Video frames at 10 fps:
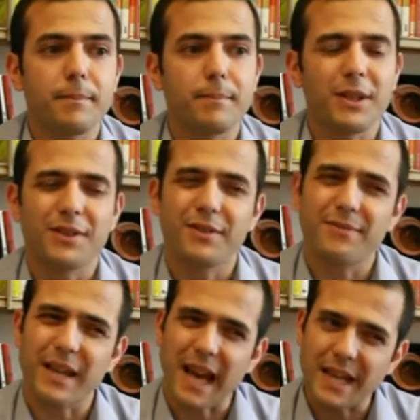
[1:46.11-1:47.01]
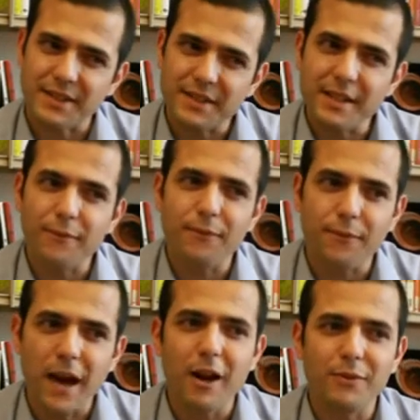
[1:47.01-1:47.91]
but I still
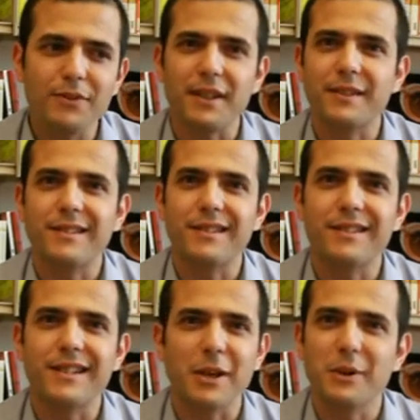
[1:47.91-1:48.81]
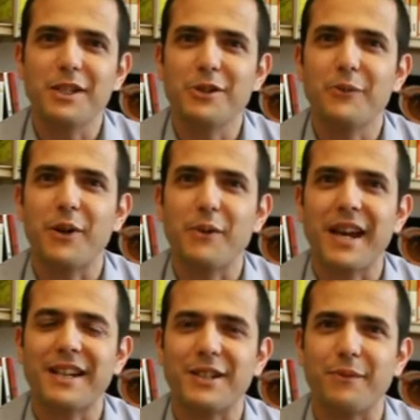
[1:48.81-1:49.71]
found that Taiwan is not very
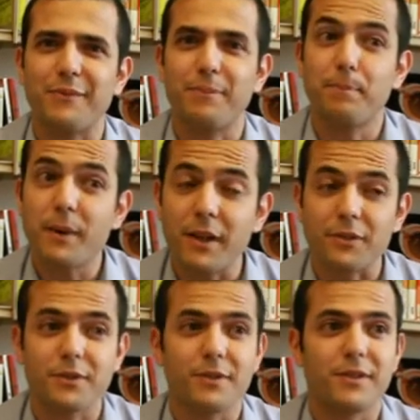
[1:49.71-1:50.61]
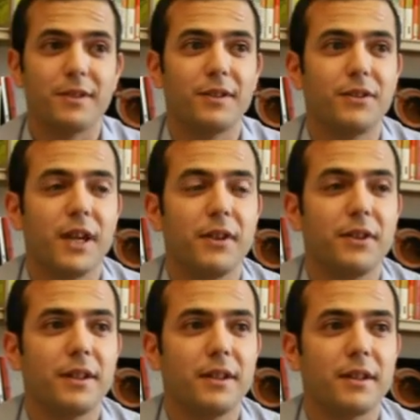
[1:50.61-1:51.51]
active. But the
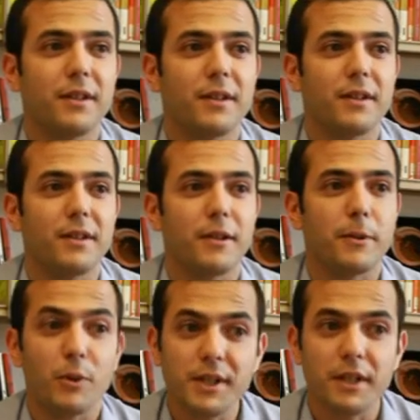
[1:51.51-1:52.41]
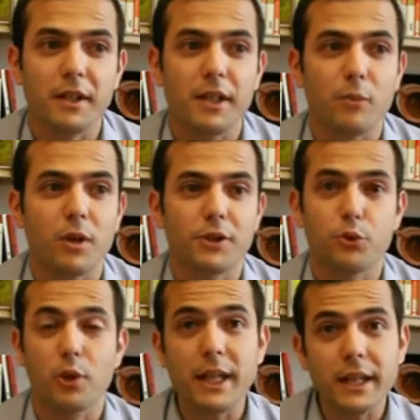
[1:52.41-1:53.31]
idea recently was
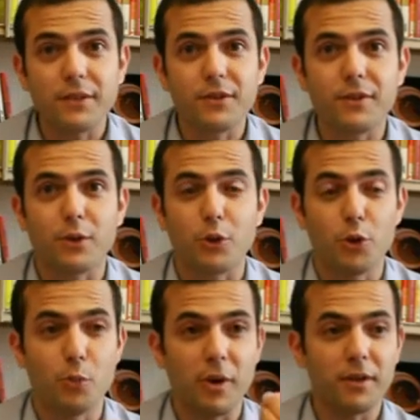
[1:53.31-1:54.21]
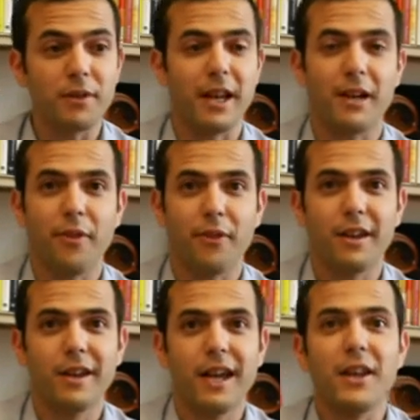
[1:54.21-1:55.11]
to link the human health
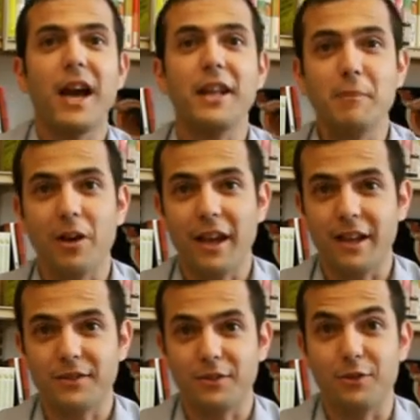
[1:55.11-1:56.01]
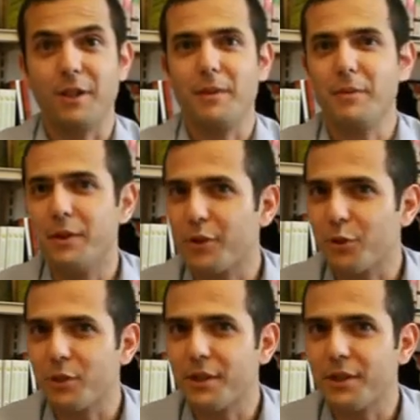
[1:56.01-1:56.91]
and animal health, notably because
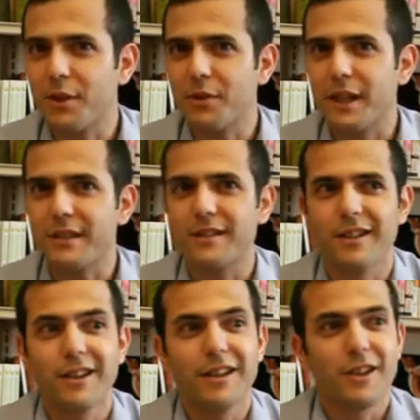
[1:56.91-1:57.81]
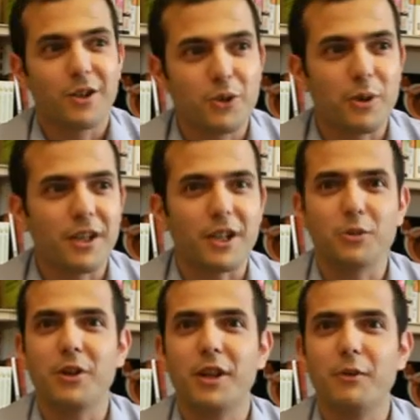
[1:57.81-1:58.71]
we saw that during
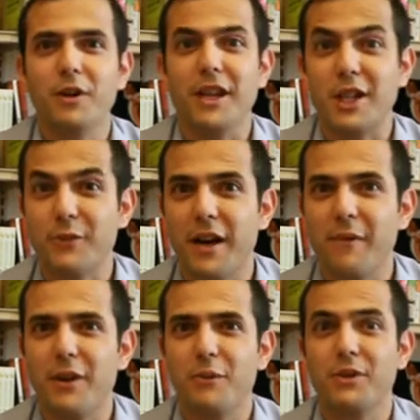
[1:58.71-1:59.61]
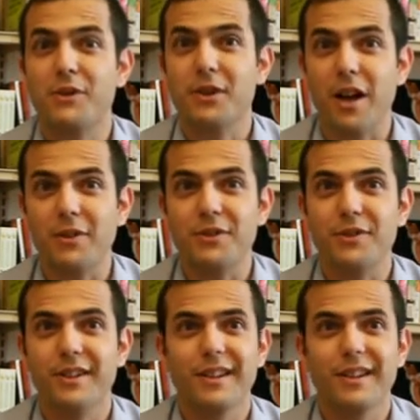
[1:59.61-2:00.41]
H1N1, H5N1, SARS,